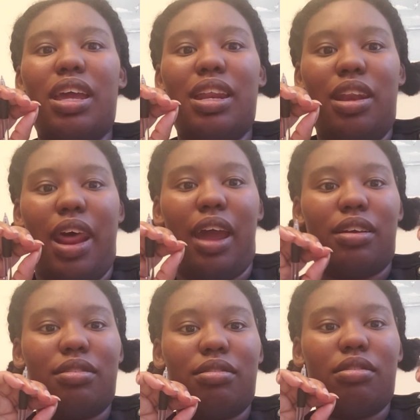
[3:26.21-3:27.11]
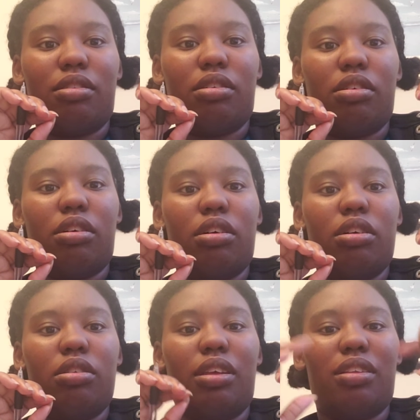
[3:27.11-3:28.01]
index.
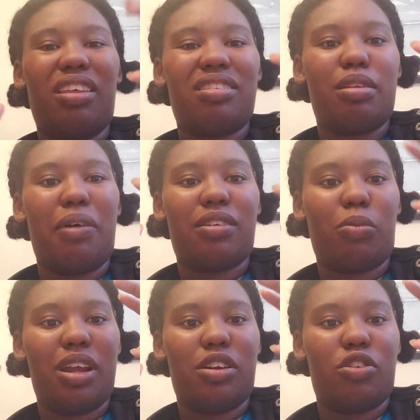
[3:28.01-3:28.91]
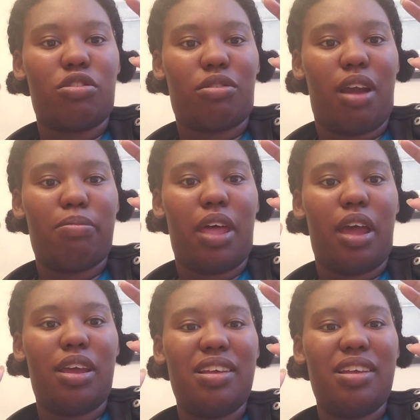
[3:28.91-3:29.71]
Th- that's the best way to describe that.